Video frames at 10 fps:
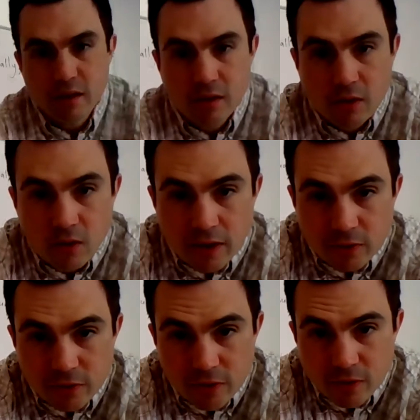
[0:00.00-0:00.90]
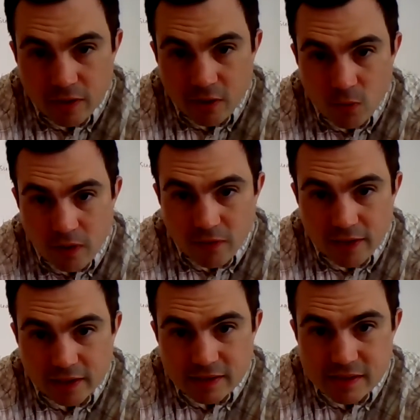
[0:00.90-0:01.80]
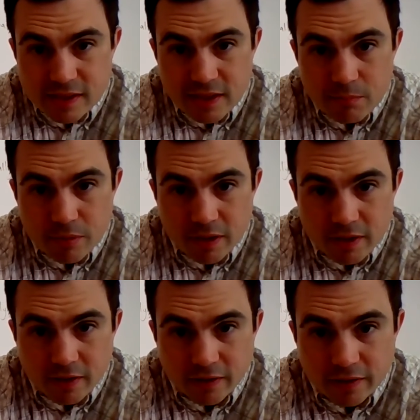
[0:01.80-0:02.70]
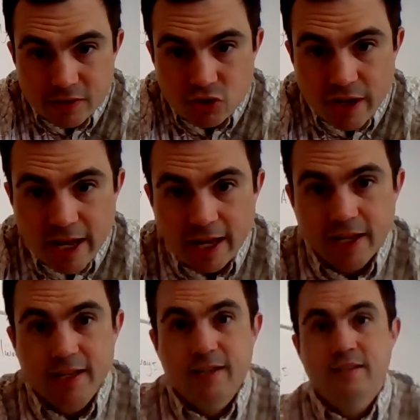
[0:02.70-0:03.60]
Oh, I don't know how well they can see, but they're gonna try.